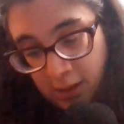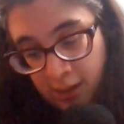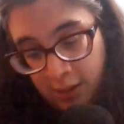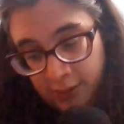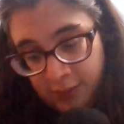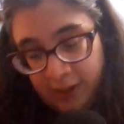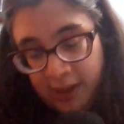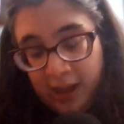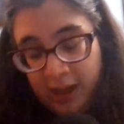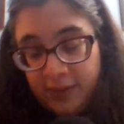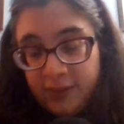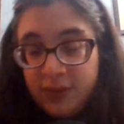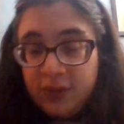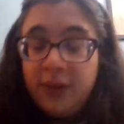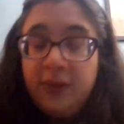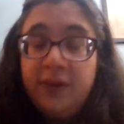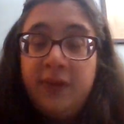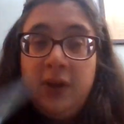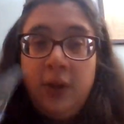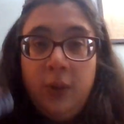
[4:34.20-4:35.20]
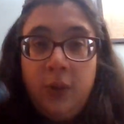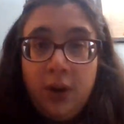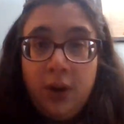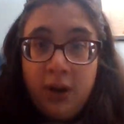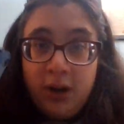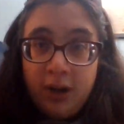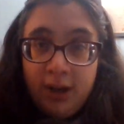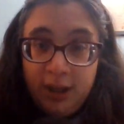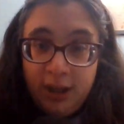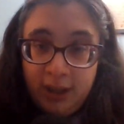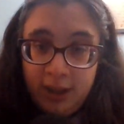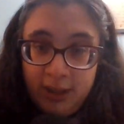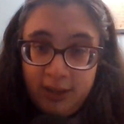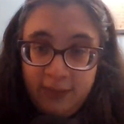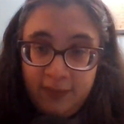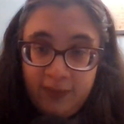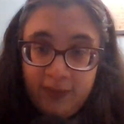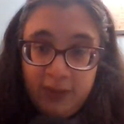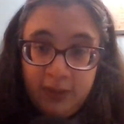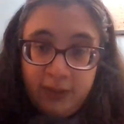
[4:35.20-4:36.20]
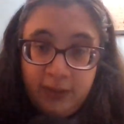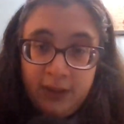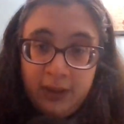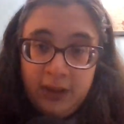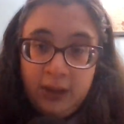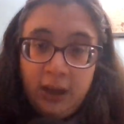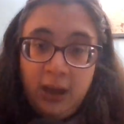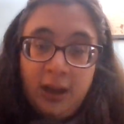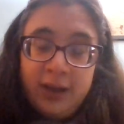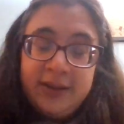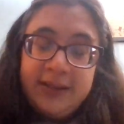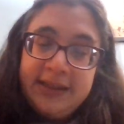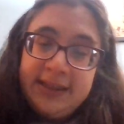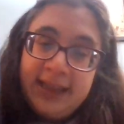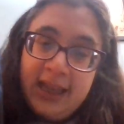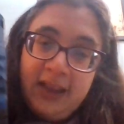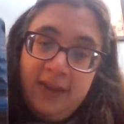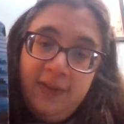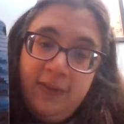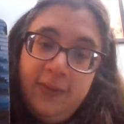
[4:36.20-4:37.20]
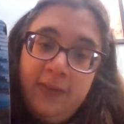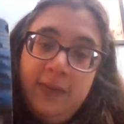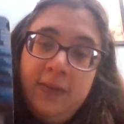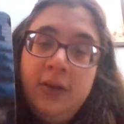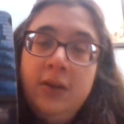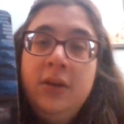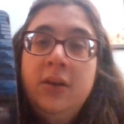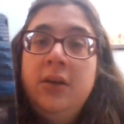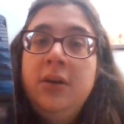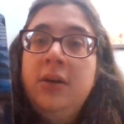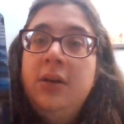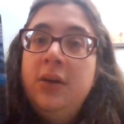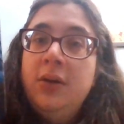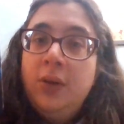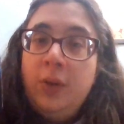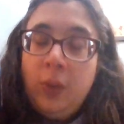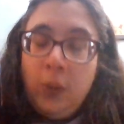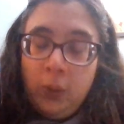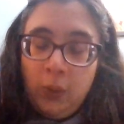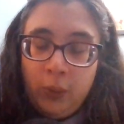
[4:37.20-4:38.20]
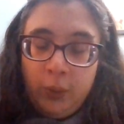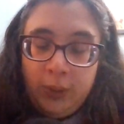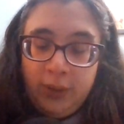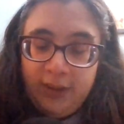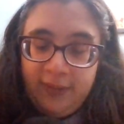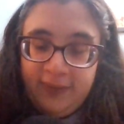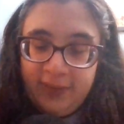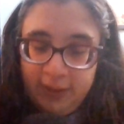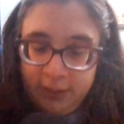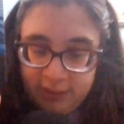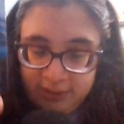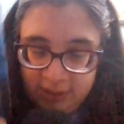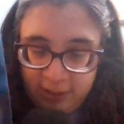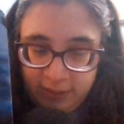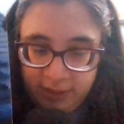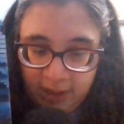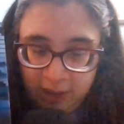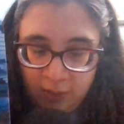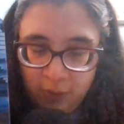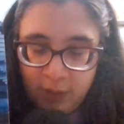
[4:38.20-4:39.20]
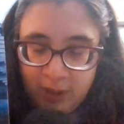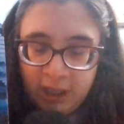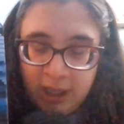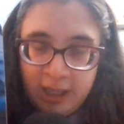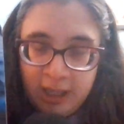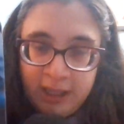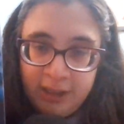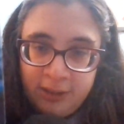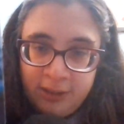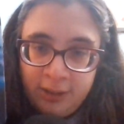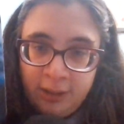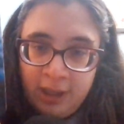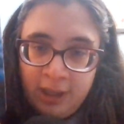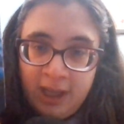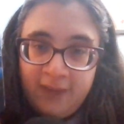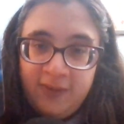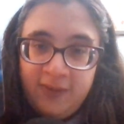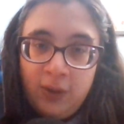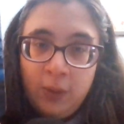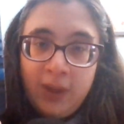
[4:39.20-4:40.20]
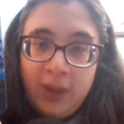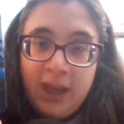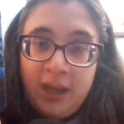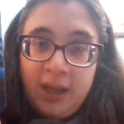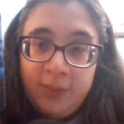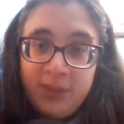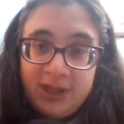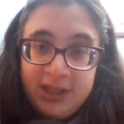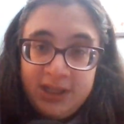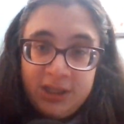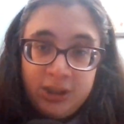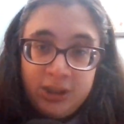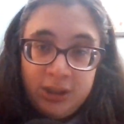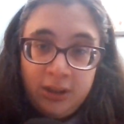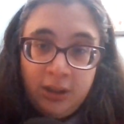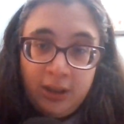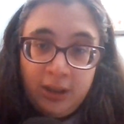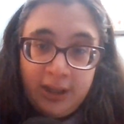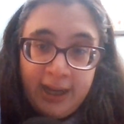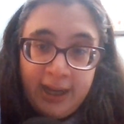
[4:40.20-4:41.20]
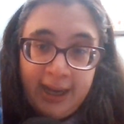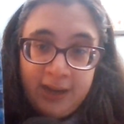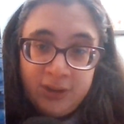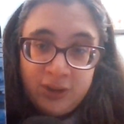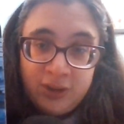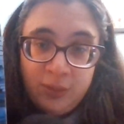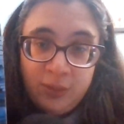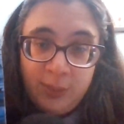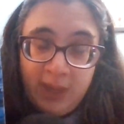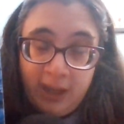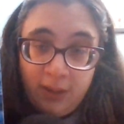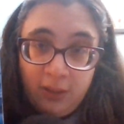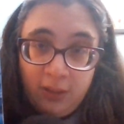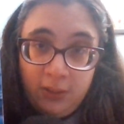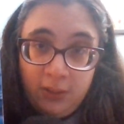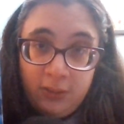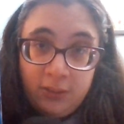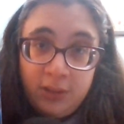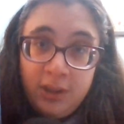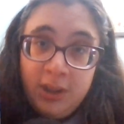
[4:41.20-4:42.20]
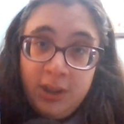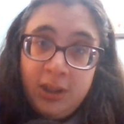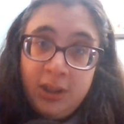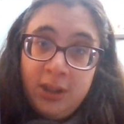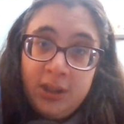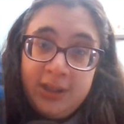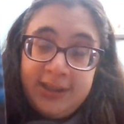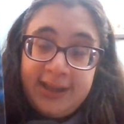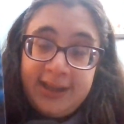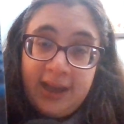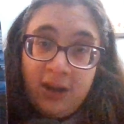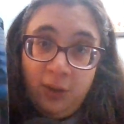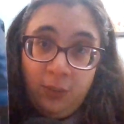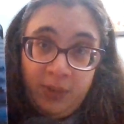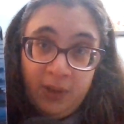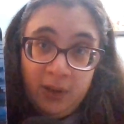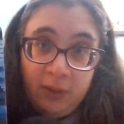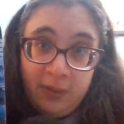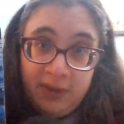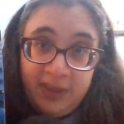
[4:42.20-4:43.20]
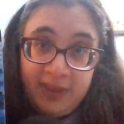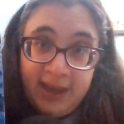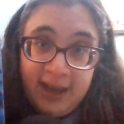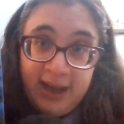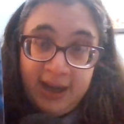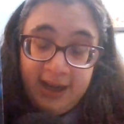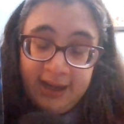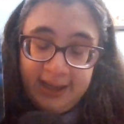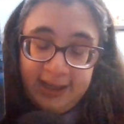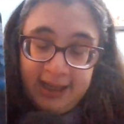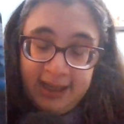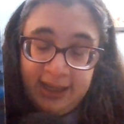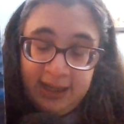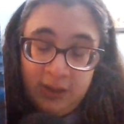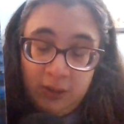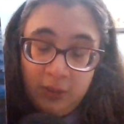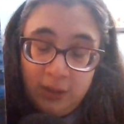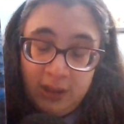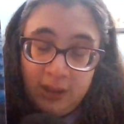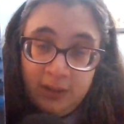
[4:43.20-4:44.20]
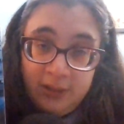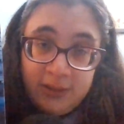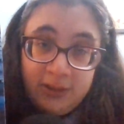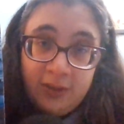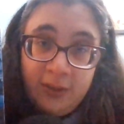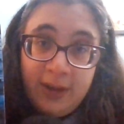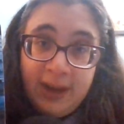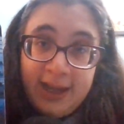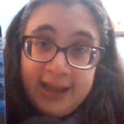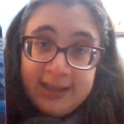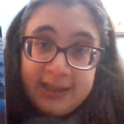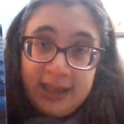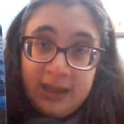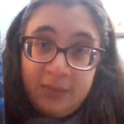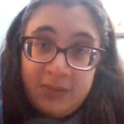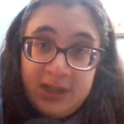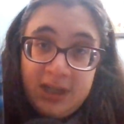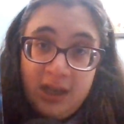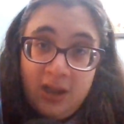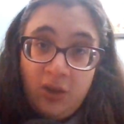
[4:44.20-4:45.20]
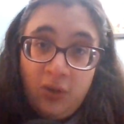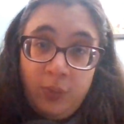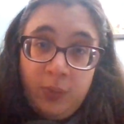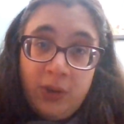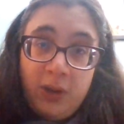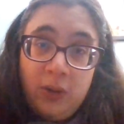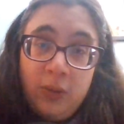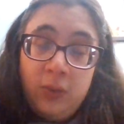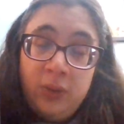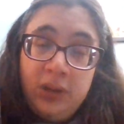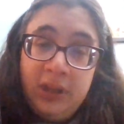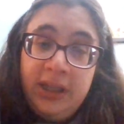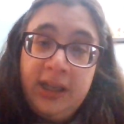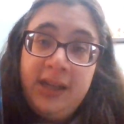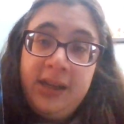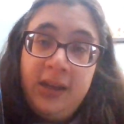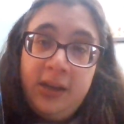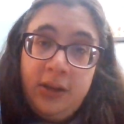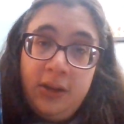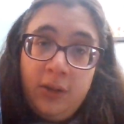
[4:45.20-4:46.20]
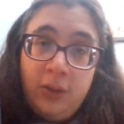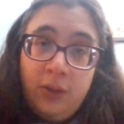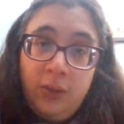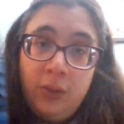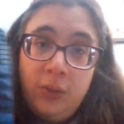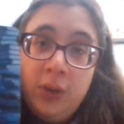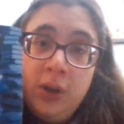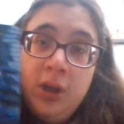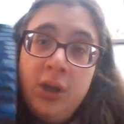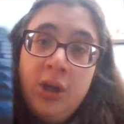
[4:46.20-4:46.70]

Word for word: so yeah, so if you are feeling unsafe or if there is something going on in your life, you can petition Archangel Michael to help you with that. And you can also ask him to help you, lead you